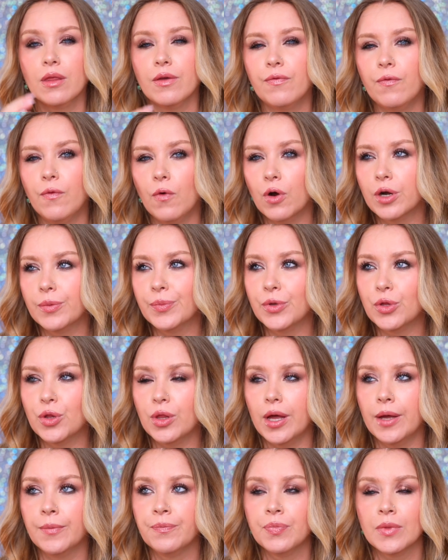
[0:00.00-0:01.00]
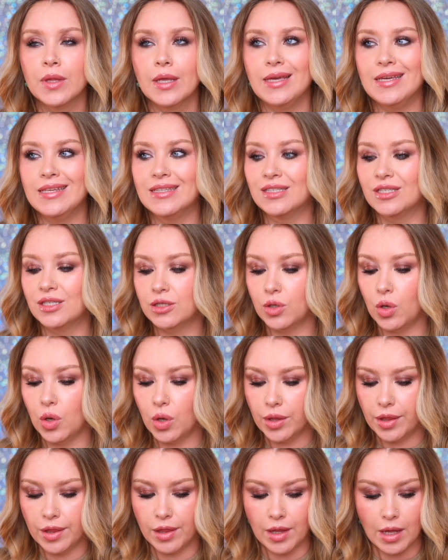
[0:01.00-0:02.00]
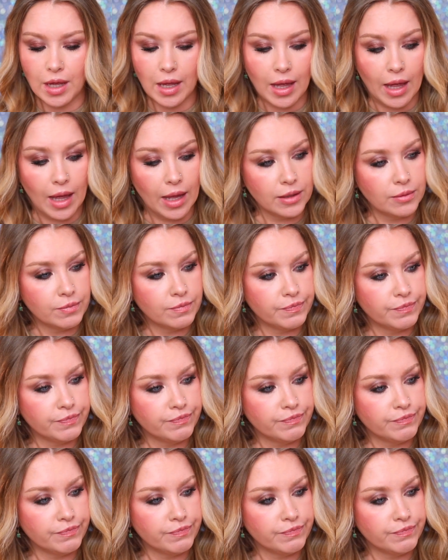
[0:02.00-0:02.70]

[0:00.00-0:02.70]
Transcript: the formula, it's not that